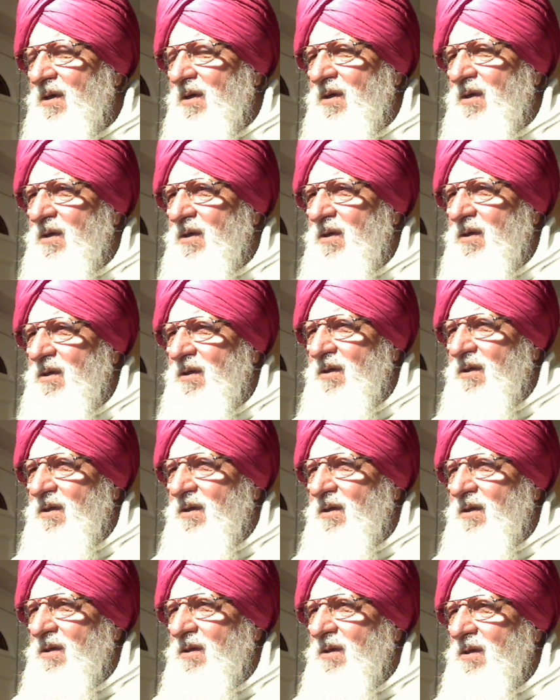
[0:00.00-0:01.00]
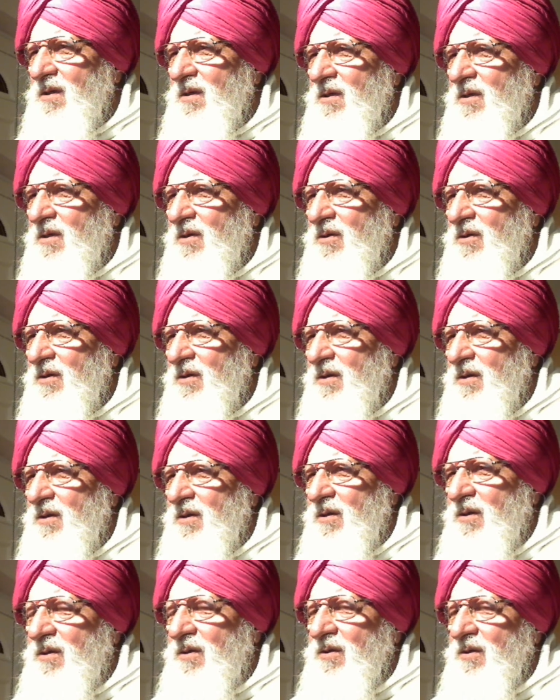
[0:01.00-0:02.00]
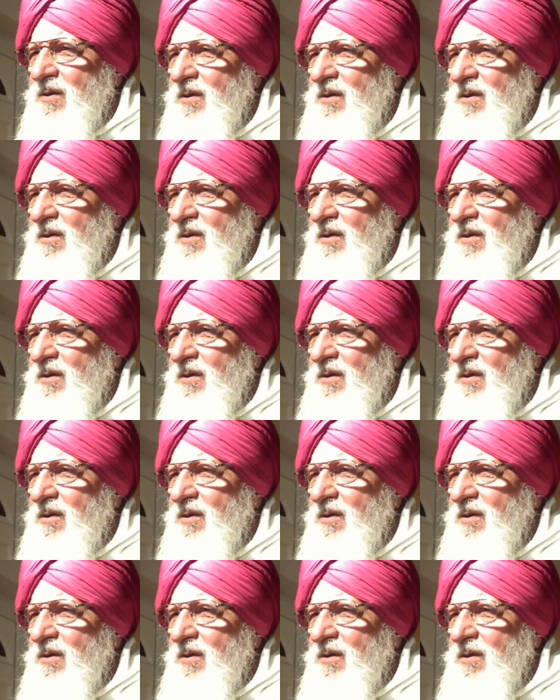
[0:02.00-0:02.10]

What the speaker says: Nothing is said.